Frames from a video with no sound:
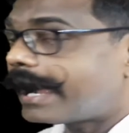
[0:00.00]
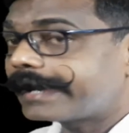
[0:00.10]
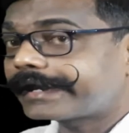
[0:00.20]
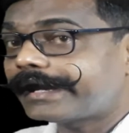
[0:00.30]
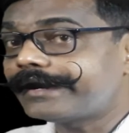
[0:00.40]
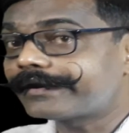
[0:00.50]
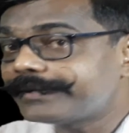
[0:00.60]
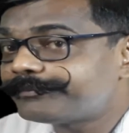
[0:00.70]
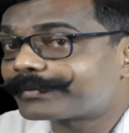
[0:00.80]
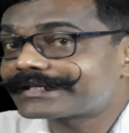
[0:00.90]
I can
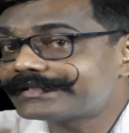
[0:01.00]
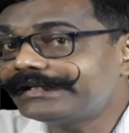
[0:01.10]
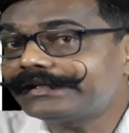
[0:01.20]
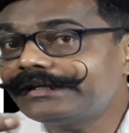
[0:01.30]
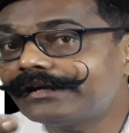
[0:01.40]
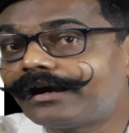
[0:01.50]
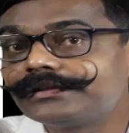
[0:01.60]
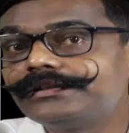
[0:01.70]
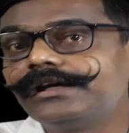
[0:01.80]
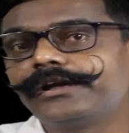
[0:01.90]
represent in
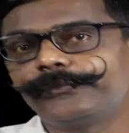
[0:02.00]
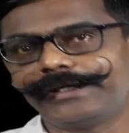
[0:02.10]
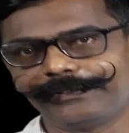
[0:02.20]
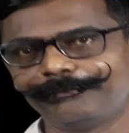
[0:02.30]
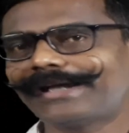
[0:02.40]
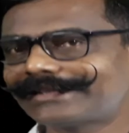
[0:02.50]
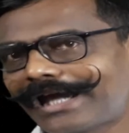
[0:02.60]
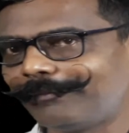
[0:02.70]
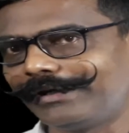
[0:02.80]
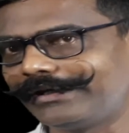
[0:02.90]
other way
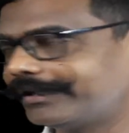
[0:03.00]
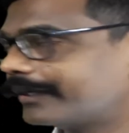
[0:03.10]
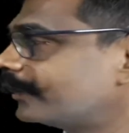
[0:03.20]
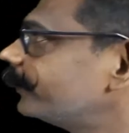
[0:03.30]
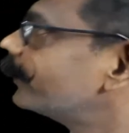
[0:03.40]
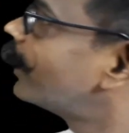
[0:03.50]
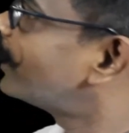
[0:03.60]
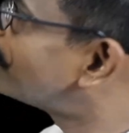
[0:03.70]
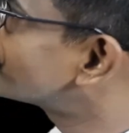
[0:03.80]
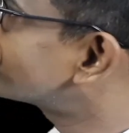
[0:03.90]
mathematically. How